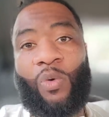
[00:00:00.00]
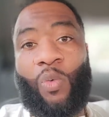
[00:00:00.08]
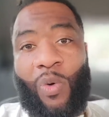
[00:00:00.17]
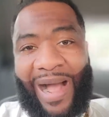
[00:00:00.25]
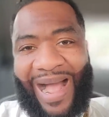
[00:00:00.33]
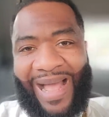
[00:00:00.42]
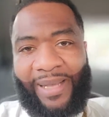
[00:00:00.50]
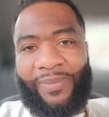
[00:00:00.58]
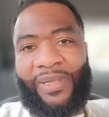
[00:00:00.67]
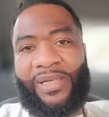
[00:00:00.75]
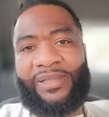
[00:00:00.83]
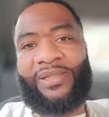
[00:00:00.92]
Why?
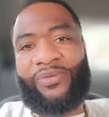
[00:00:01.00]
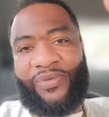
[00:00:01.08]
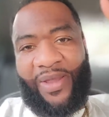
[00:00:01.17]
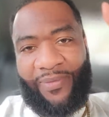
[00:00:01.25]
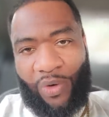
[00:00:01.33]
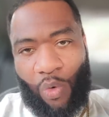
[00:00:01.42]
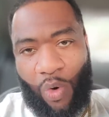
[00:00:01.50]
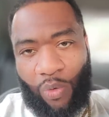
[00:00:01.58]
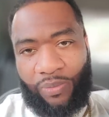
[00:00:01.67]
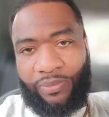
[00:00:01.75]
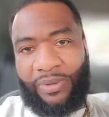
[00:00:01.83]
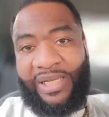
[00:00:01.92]
Because his favorite
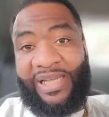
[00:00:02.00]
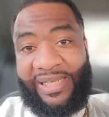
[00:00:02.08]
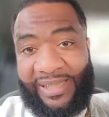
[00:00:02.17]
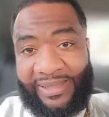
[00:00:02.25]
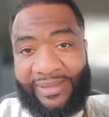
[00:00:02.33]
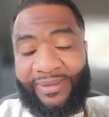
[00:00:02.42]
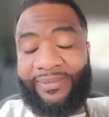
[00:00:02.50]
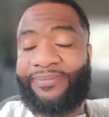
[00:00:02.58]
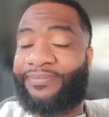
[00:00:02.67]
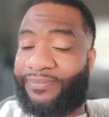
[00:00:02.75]
quote is,